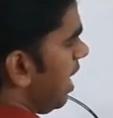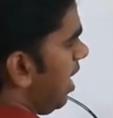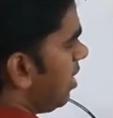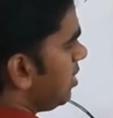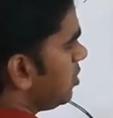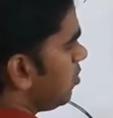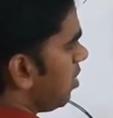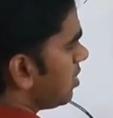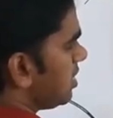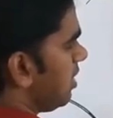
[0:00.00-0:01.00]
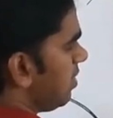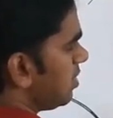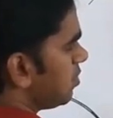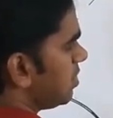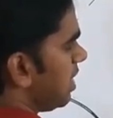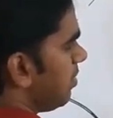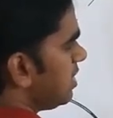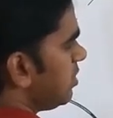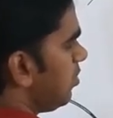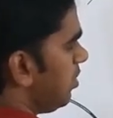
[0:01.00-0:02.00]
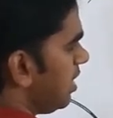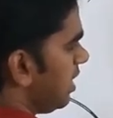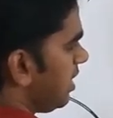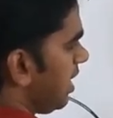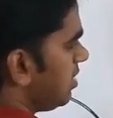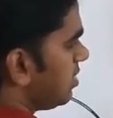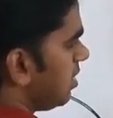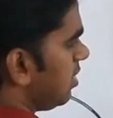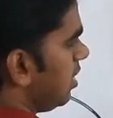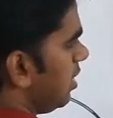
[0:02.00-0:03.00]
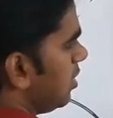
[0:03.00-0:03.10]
R is what? 7. So 7 will get cancelled.